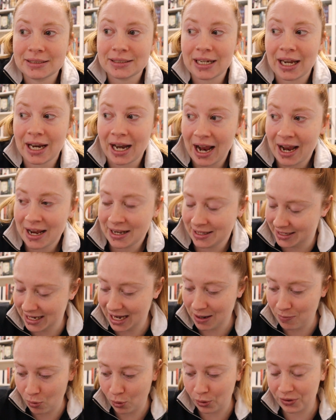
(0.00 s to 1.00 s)
And I can
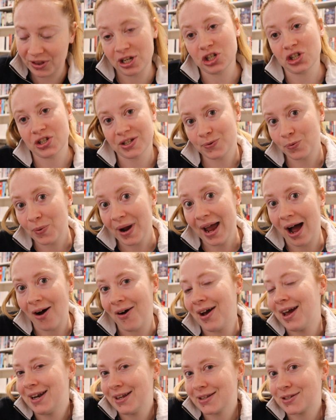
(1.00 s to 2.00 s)
say more than just wow,
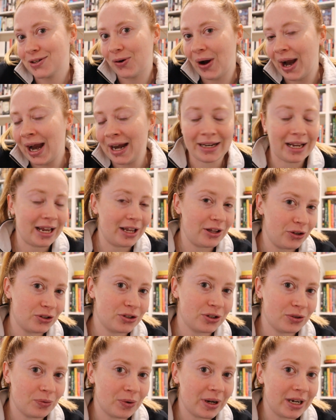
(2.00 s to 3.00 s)
and it's great, and you
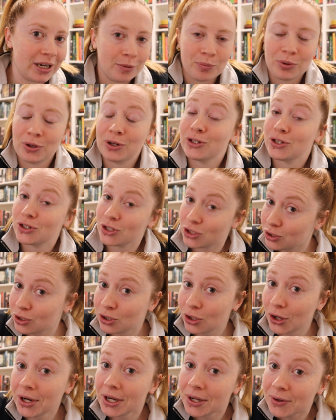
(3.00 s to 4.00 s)
should read it, because you should
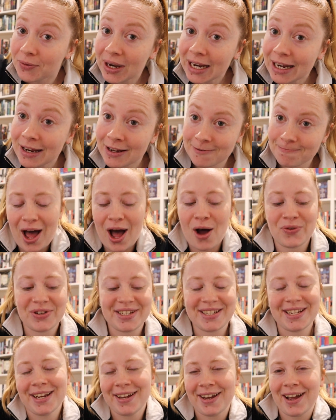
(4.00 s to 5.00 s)
totally read it. I'll
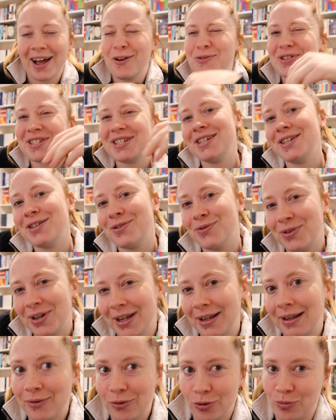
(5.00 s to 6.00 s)
see you in
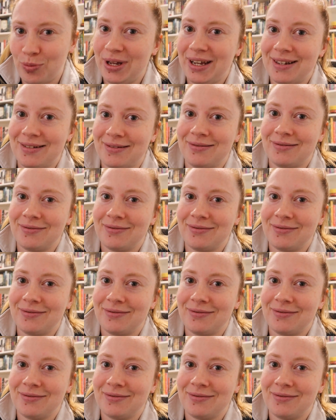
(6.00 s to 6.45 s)
a little bit.